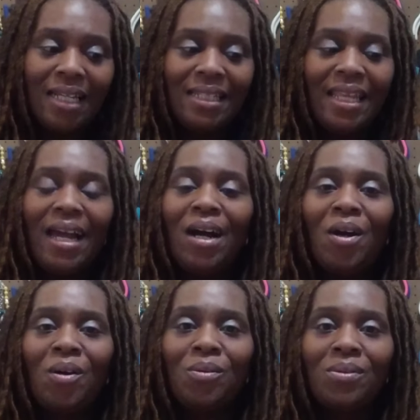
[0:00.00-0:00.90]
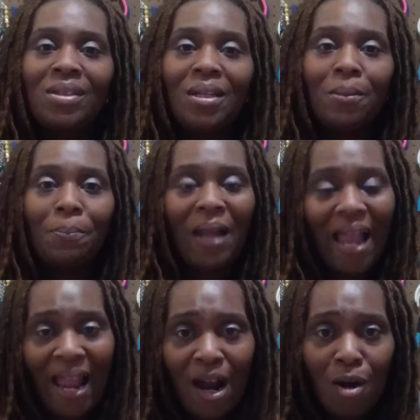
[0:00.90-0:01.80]
Now, the
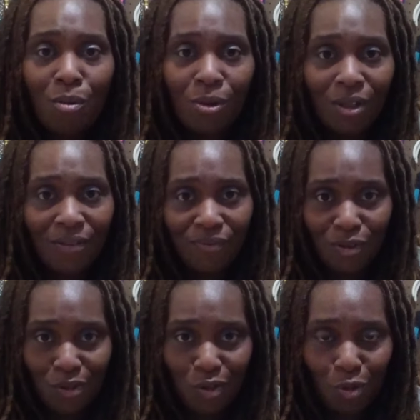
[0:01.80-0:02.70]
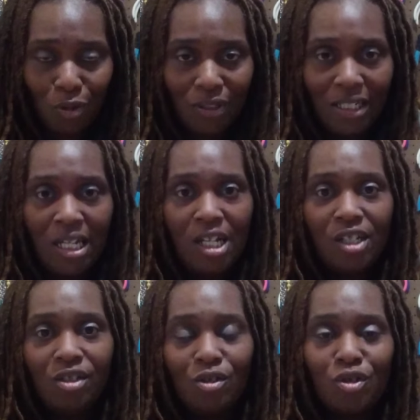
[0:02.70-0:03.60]
power of your story
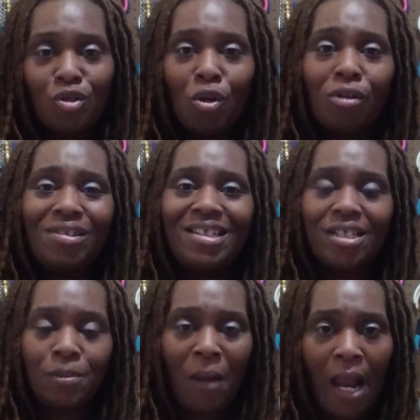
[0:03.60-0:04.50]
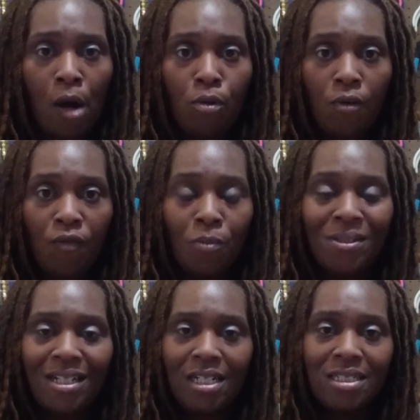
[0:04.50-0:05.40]
is powerful
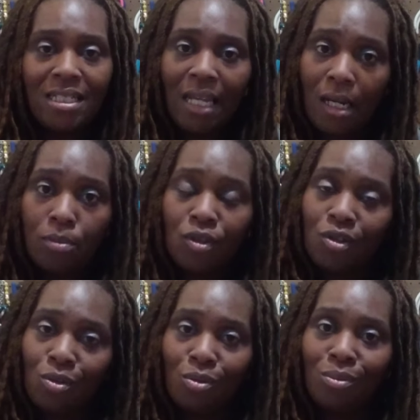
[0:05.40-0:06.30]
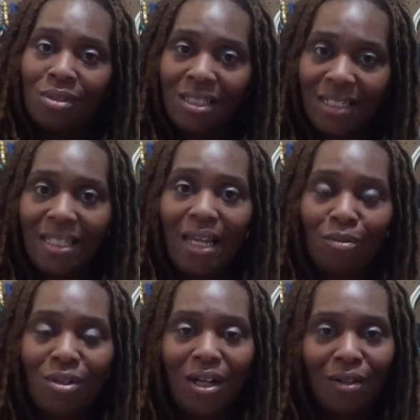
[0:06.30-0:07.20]
because it helps you connect
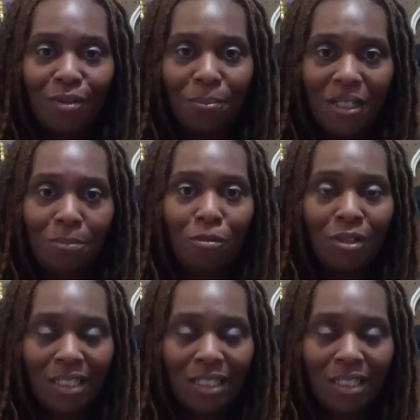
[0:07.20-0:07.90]
with other people.